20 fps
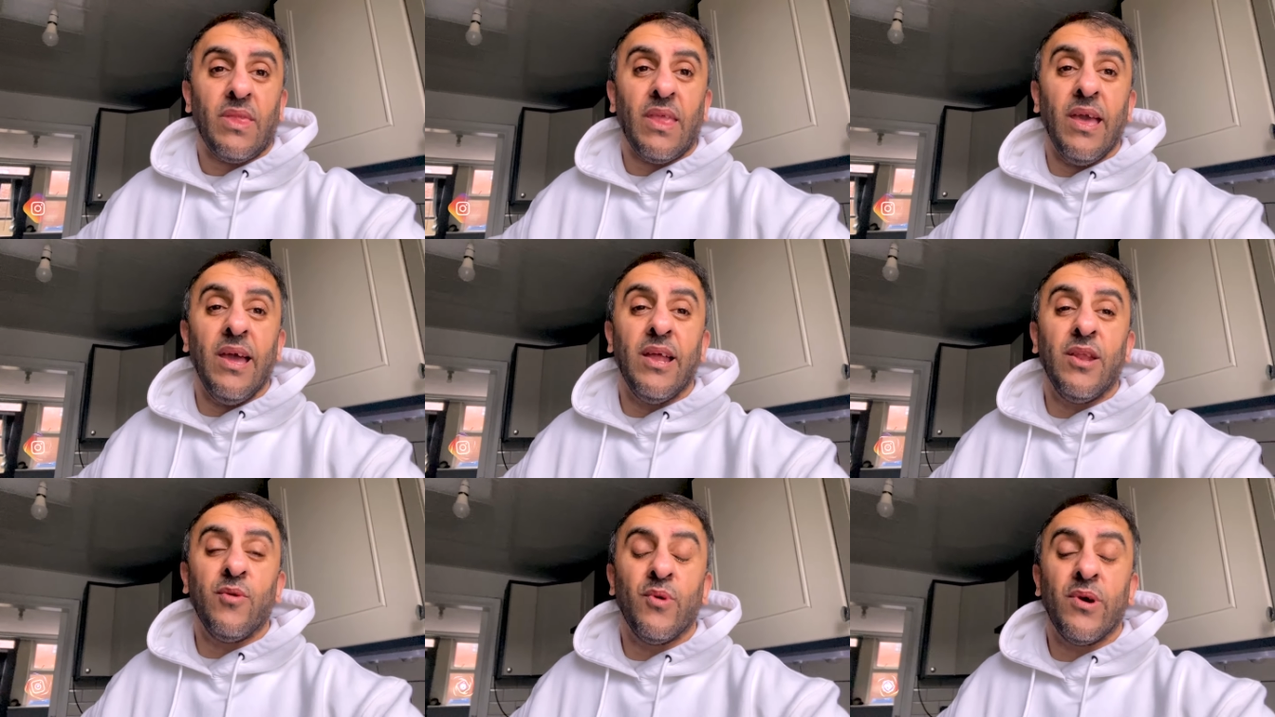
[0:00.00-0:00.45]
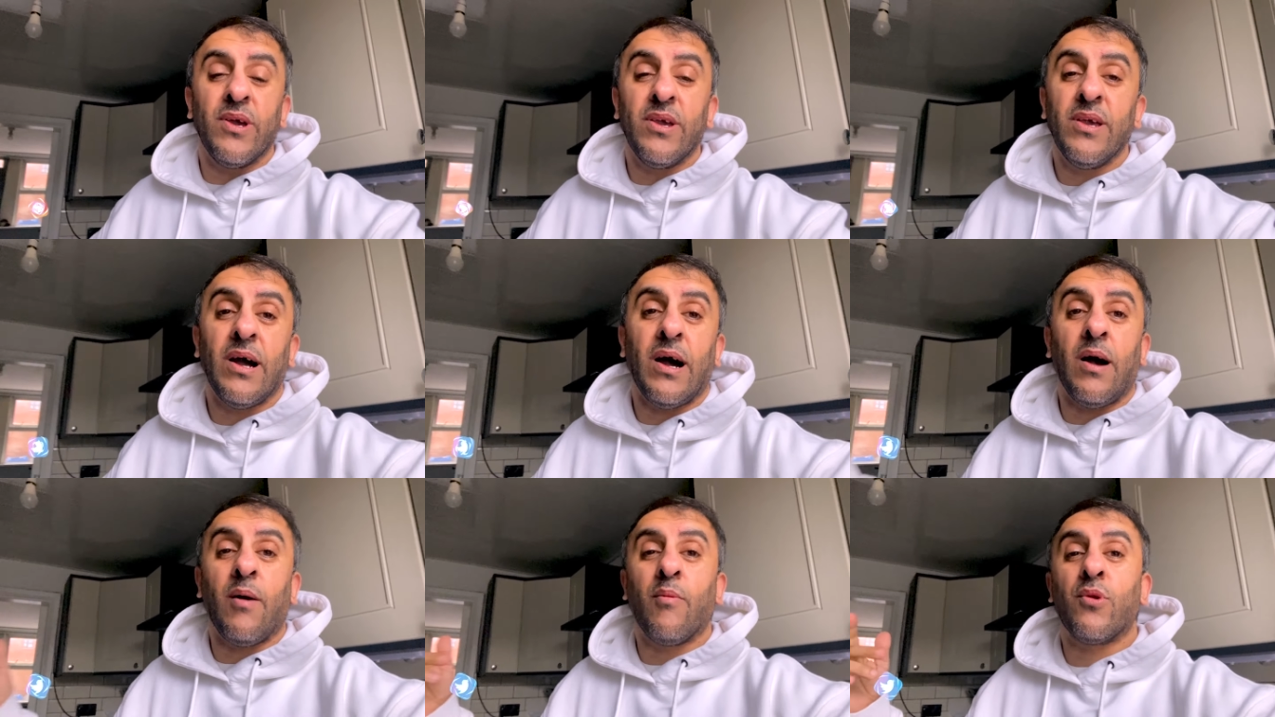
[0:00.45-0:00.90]
anyway,
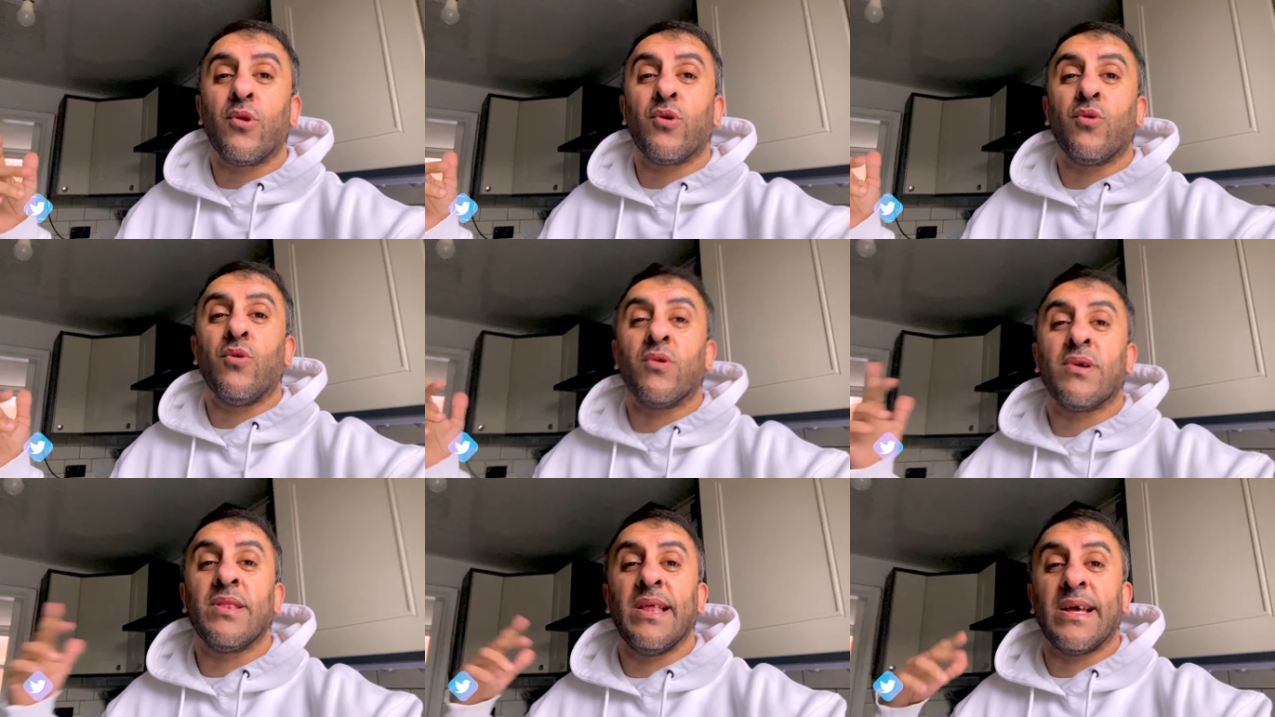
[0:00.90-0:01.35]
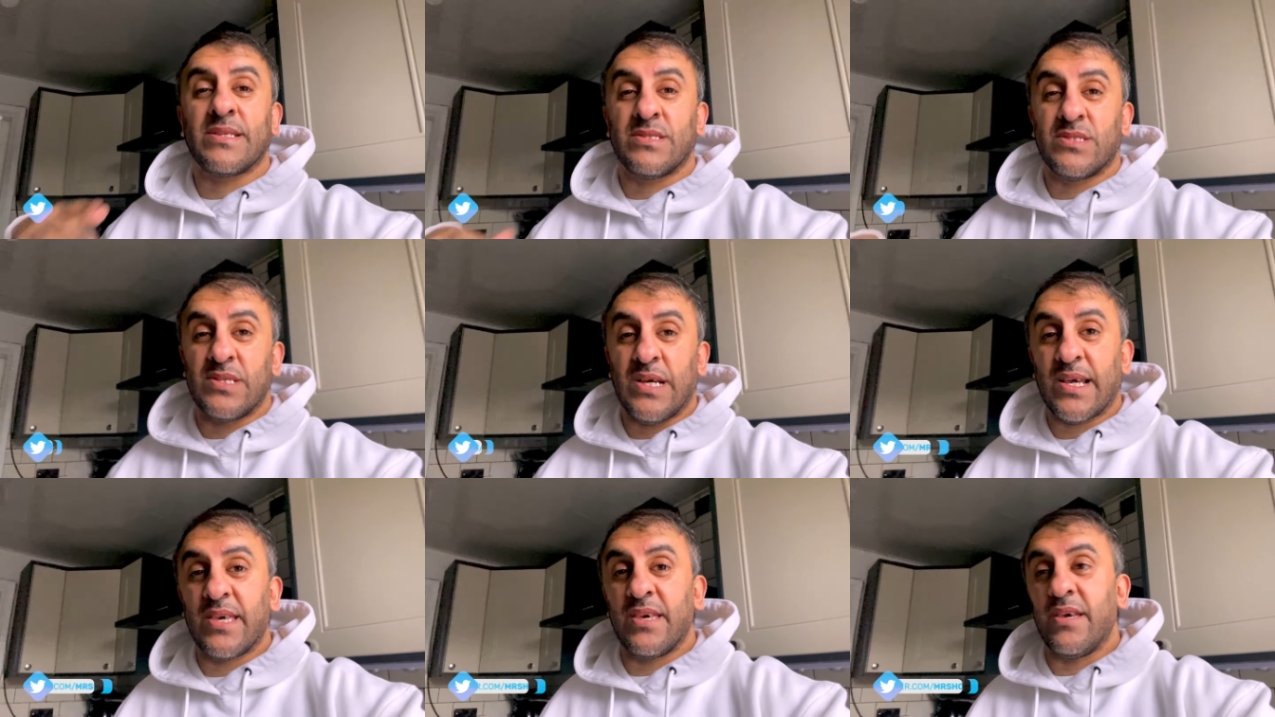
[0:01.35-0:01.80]
I'm going to go and collect
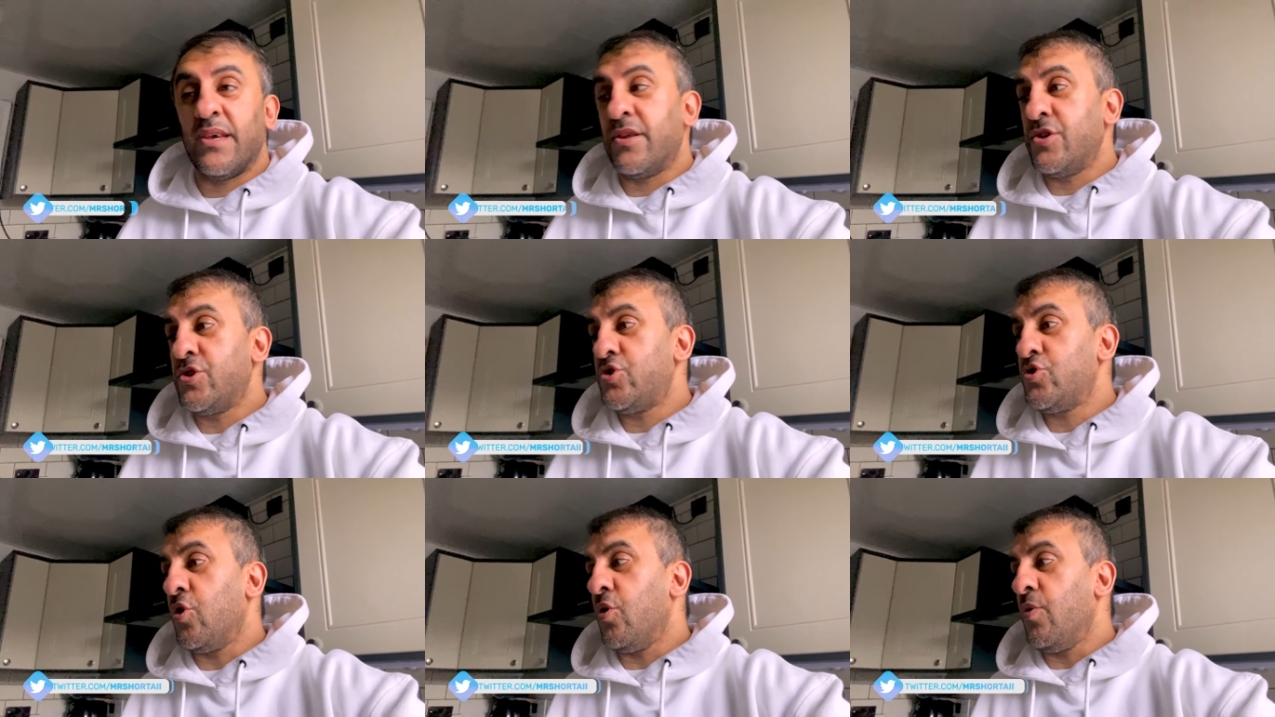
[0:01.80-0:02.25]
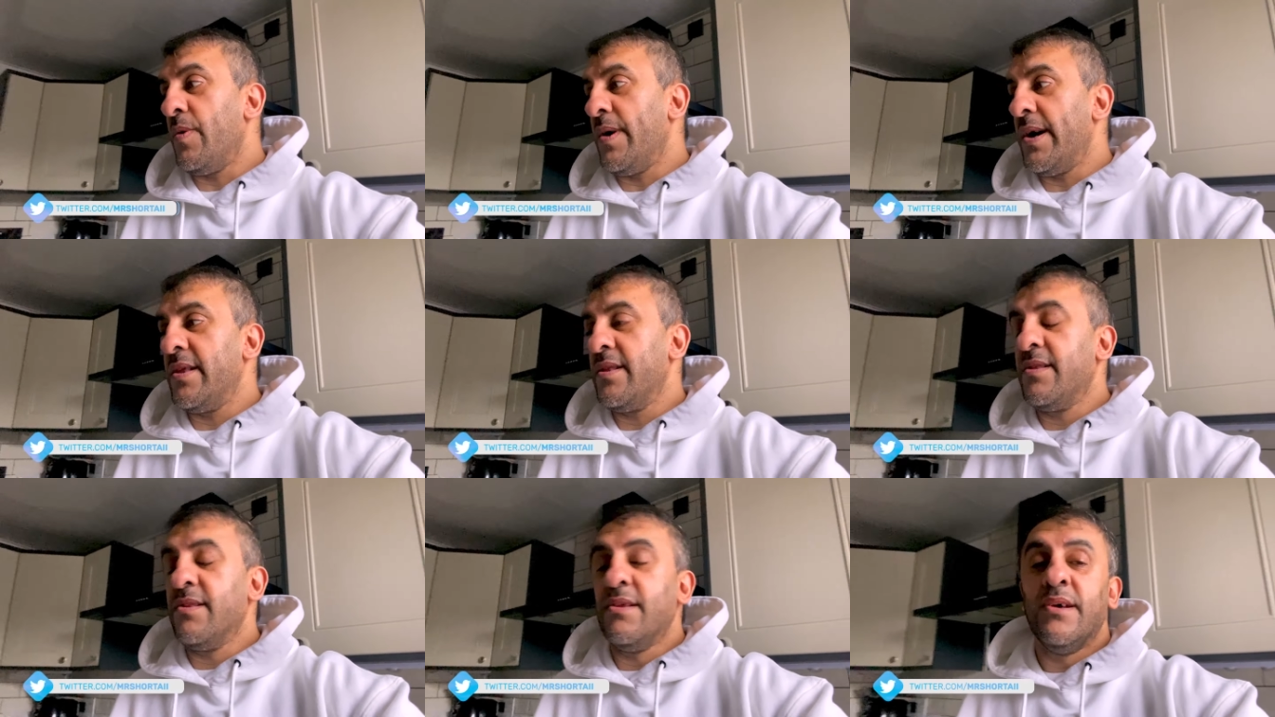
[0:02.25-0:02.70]
Zakei in a short
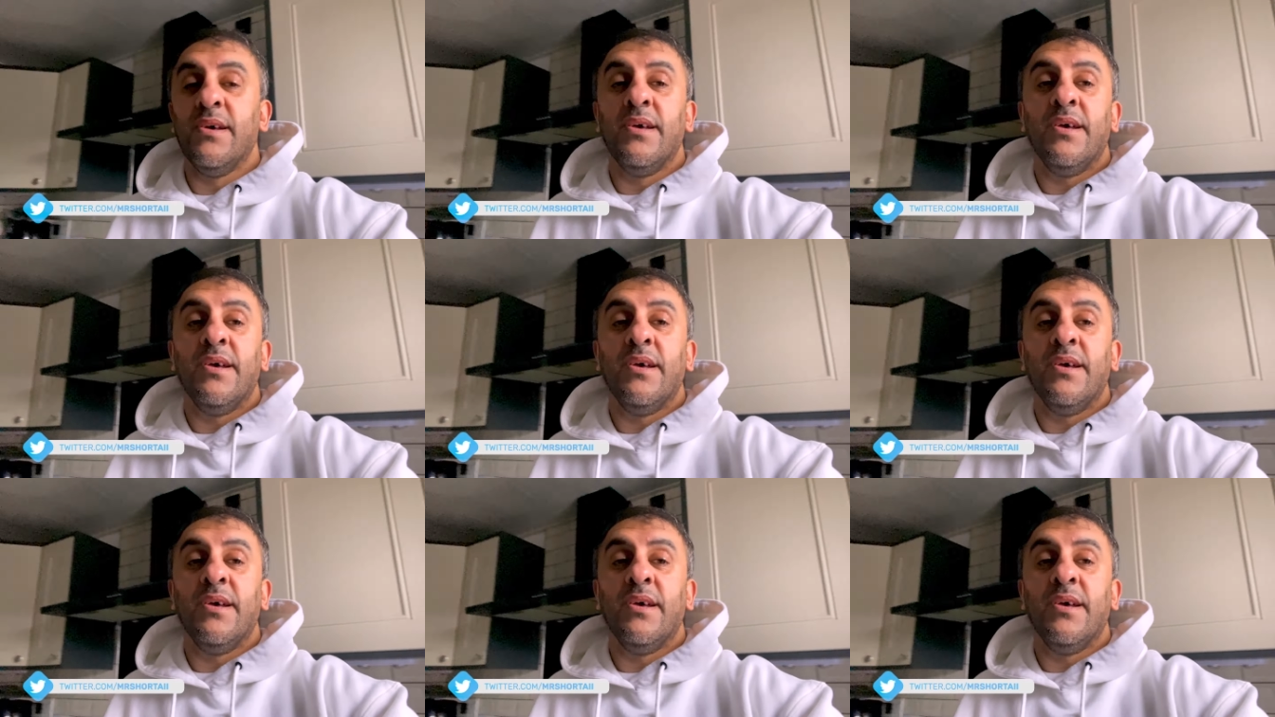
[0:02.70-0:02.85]
while